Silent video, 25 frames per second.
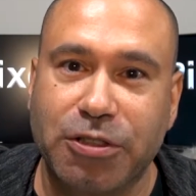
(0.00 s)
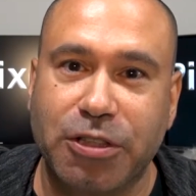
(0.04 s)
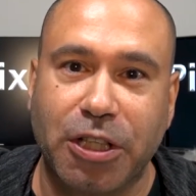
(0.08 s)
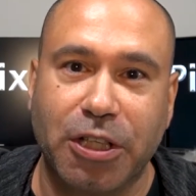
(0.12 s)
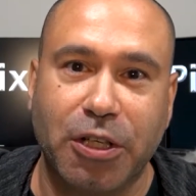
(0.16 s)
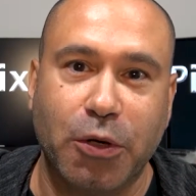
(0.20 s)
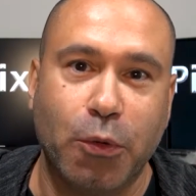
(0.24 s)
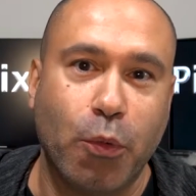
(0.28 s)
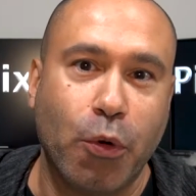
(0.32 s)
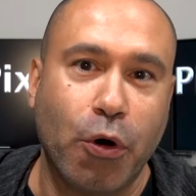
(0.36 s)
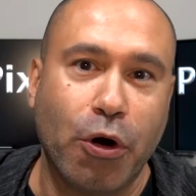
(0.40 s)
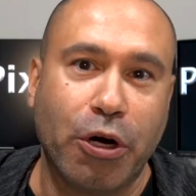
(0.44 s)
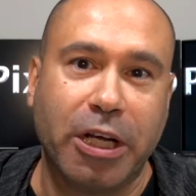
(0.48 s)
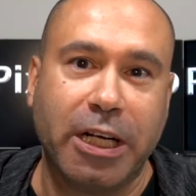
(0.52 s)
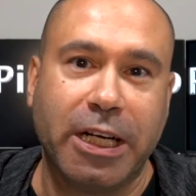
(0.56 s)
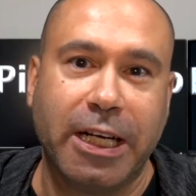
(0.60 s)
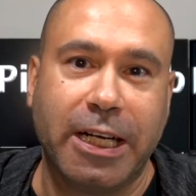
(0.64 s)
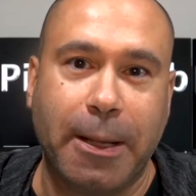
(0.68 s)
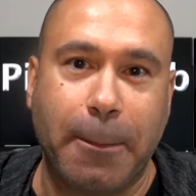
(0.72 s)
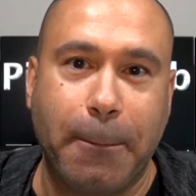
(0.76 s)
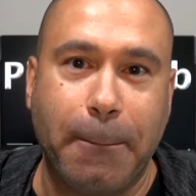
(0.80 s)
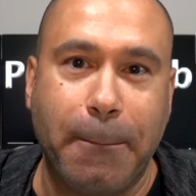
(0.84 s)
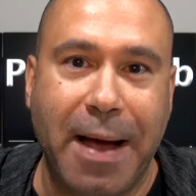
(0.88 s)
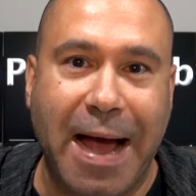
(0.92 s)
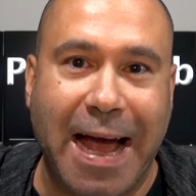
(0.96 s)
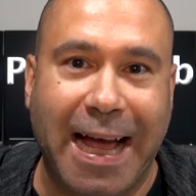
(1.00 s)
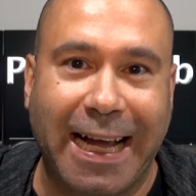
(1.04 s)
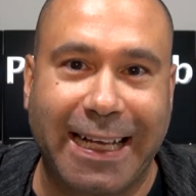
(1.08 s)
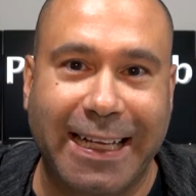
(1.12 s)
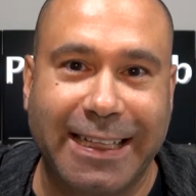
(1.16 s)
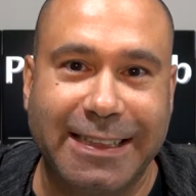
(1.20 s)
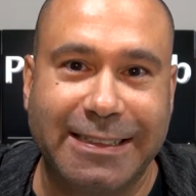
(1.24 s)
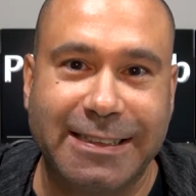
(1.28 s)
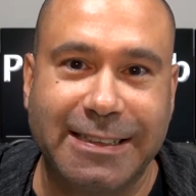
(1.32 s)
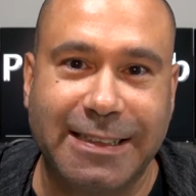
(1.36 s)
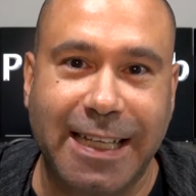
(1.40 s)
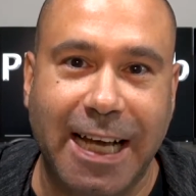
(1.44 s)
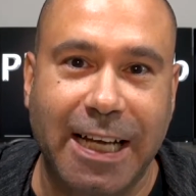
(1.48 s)
Are you working on the back
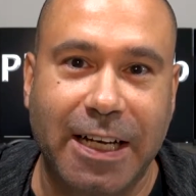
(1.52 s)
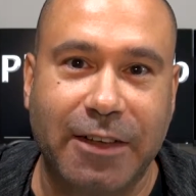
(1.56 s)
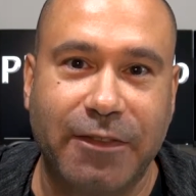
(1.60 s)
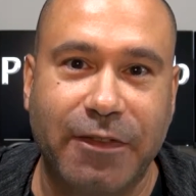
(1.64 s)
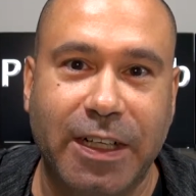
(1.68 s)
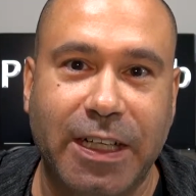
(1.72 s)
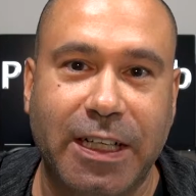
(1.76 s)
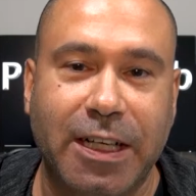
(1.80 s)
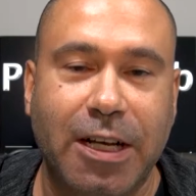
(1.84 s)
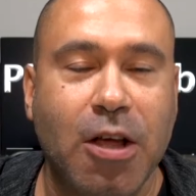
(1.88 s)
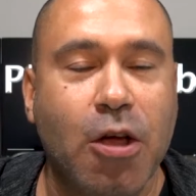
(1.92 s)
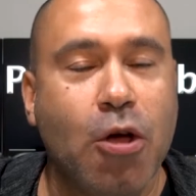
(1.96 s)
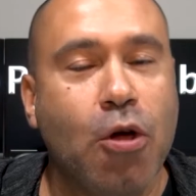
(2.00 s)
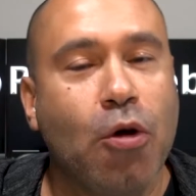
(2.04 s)
end side of it?